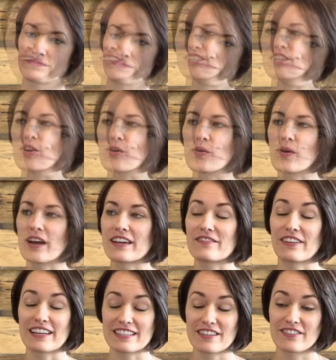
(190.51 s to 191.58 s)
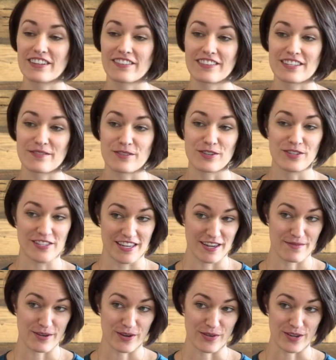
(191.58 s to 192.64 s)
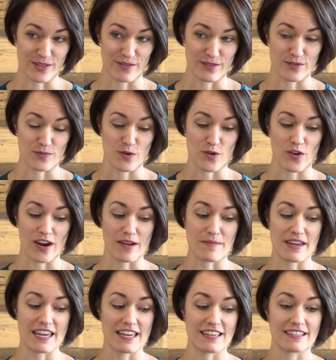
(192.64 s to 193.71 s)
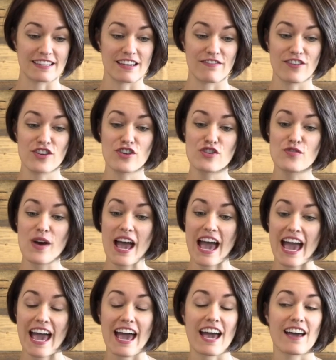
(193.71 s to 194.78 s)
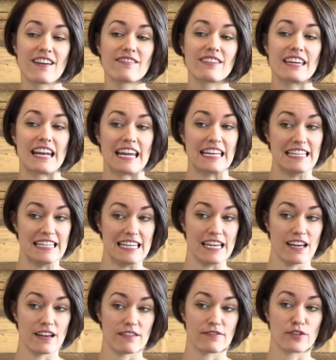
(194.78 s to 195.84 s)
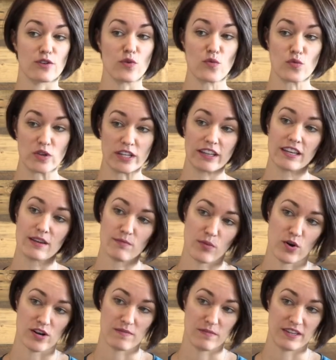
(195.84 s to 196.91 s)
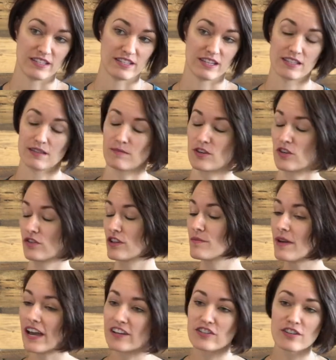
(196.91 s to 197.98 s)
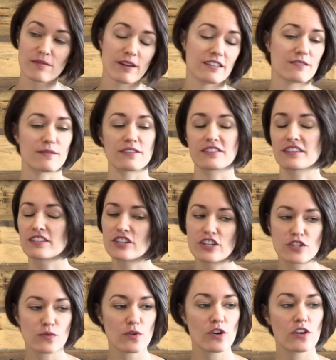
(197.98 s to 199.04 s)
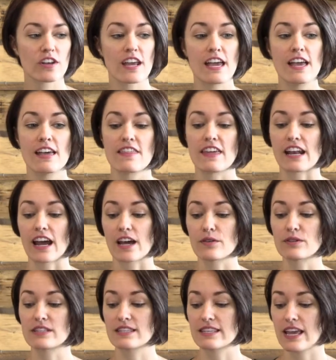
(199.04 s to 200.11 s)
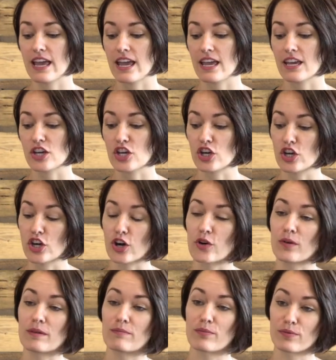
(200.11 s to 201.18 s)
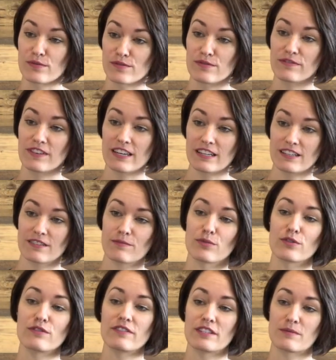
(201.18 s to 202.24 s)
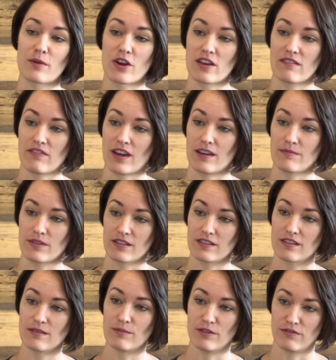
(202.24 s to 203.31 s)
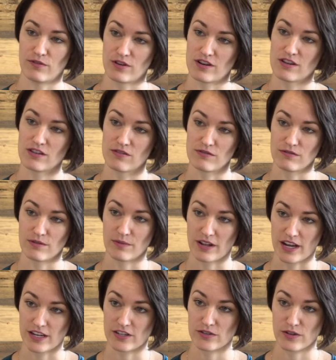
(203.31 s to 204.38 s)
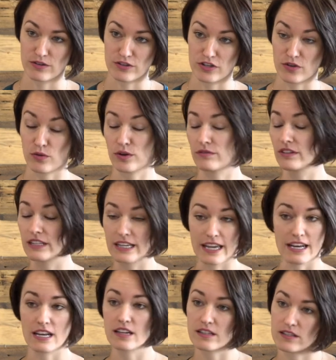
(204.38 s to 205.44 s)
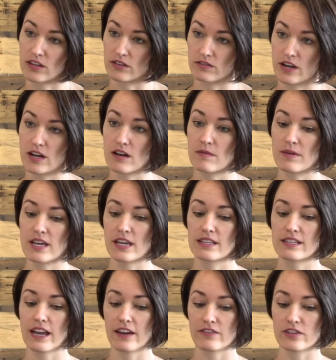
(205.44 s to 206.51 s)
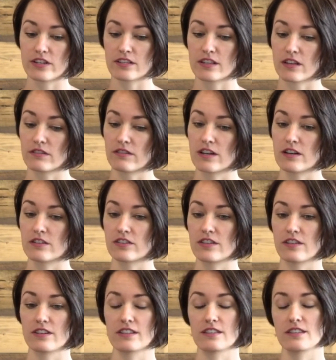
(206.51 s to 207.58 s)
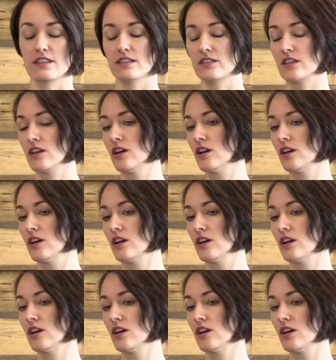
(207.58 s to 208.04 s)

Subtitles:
So advice I would give to someone who's thinking about going through this program is if you have an idea for a really important business, something you're really passionate about, something that's going to change the world, then I would say go and prove its market viability before you apply to Ocean or really any accelerator, because after accelerators there is this